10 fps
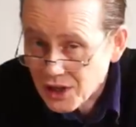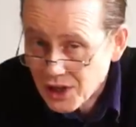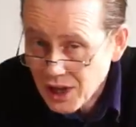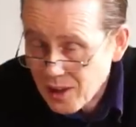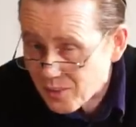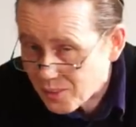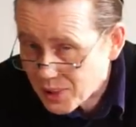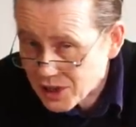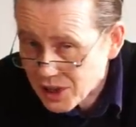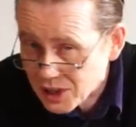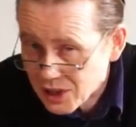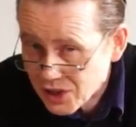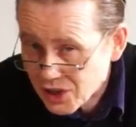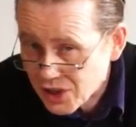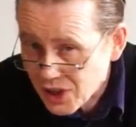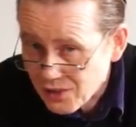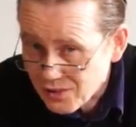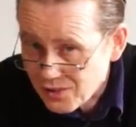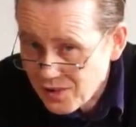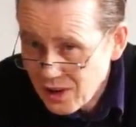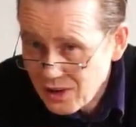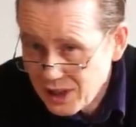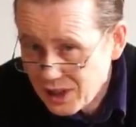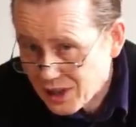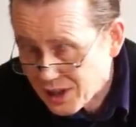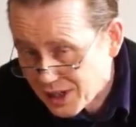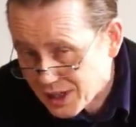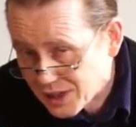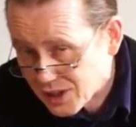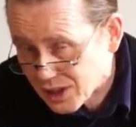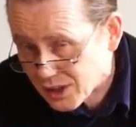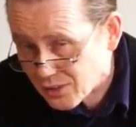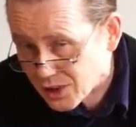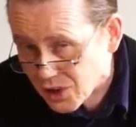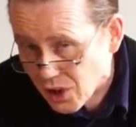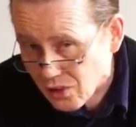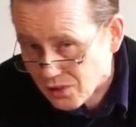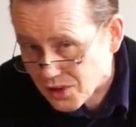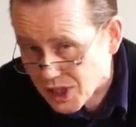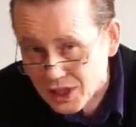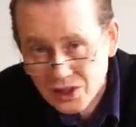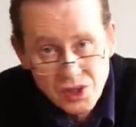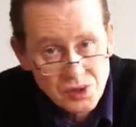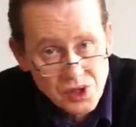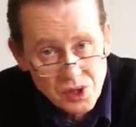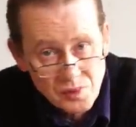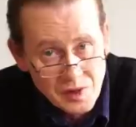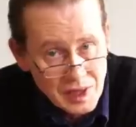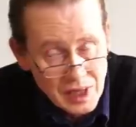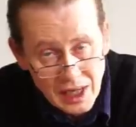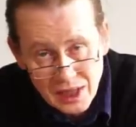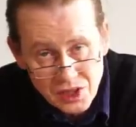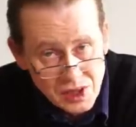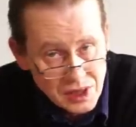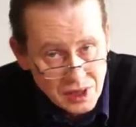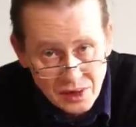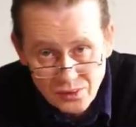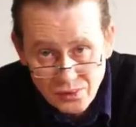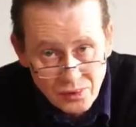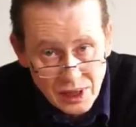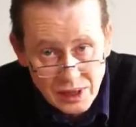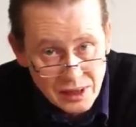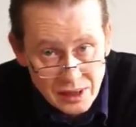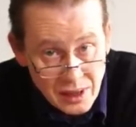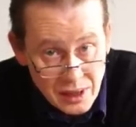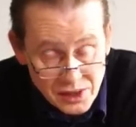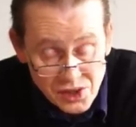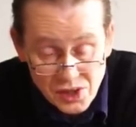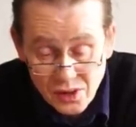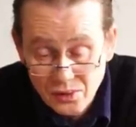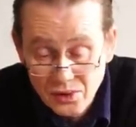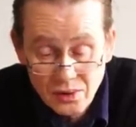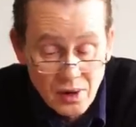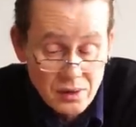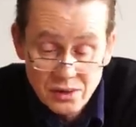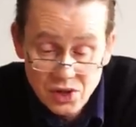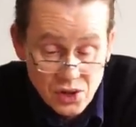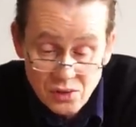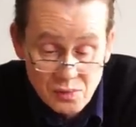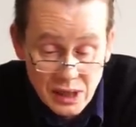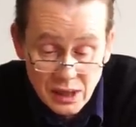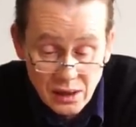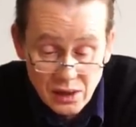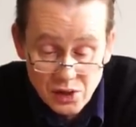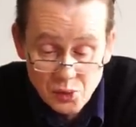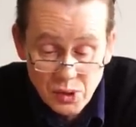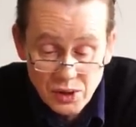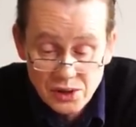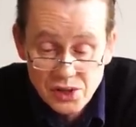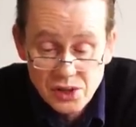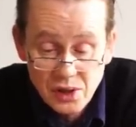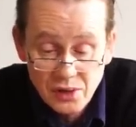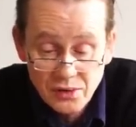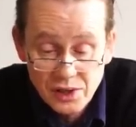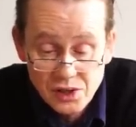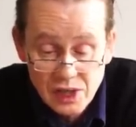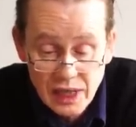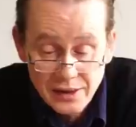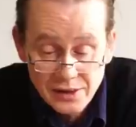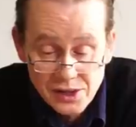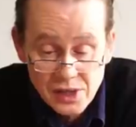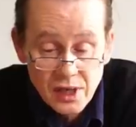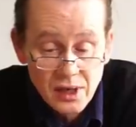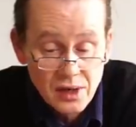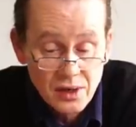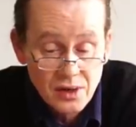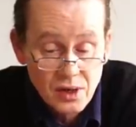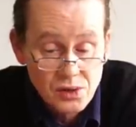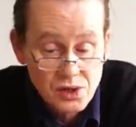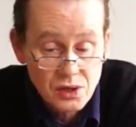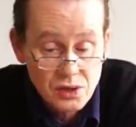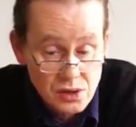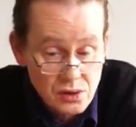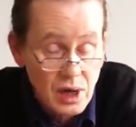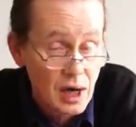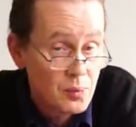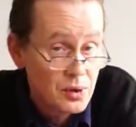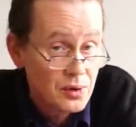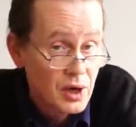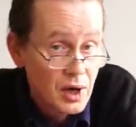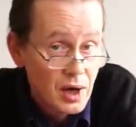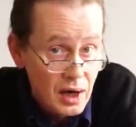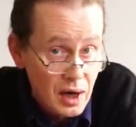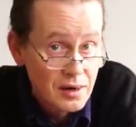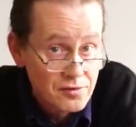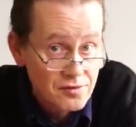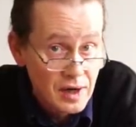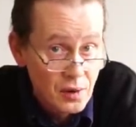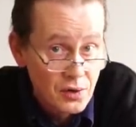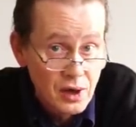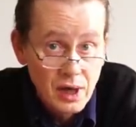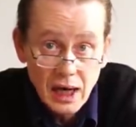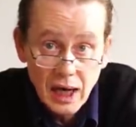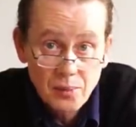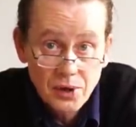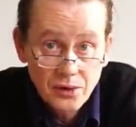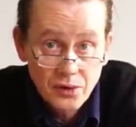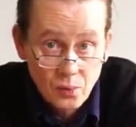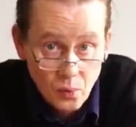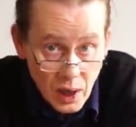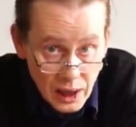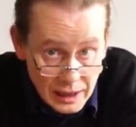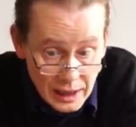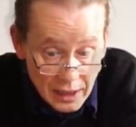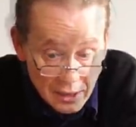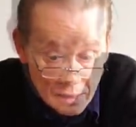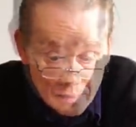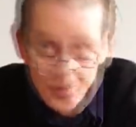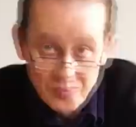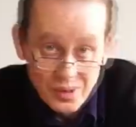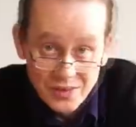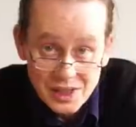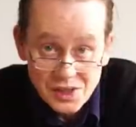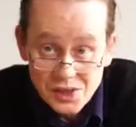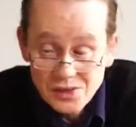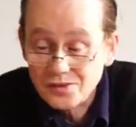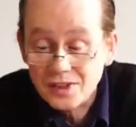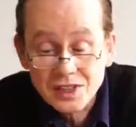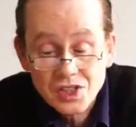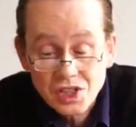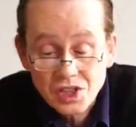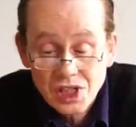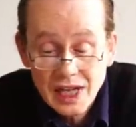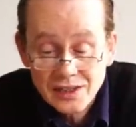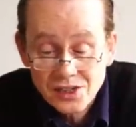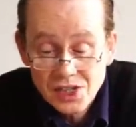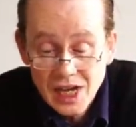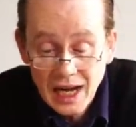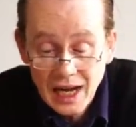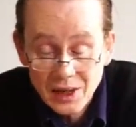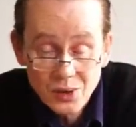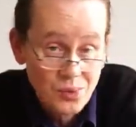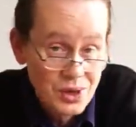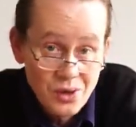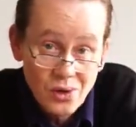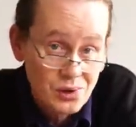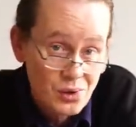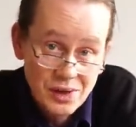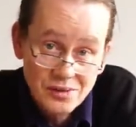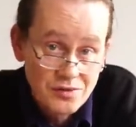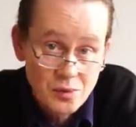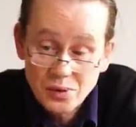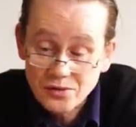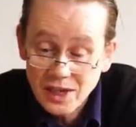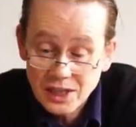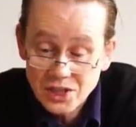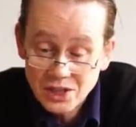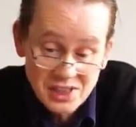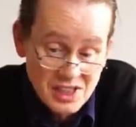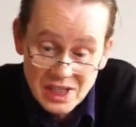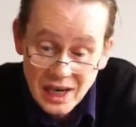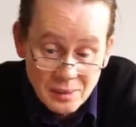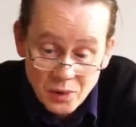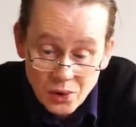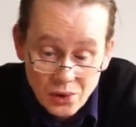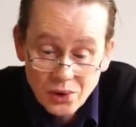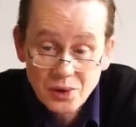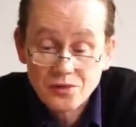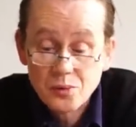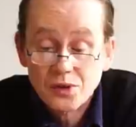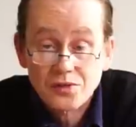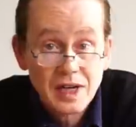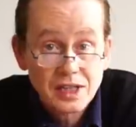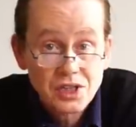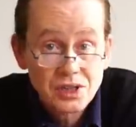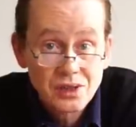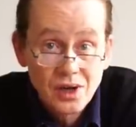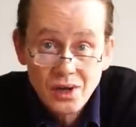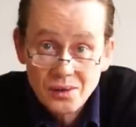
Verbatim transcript: that busyness very easily resolves into something actually really nice. So there aren't too many harsh points on this lens, and those that do happen, I've found happen at the wide end. But this is a vintage lens, and we're not looking for perfection, at least I'm not looking for perfection,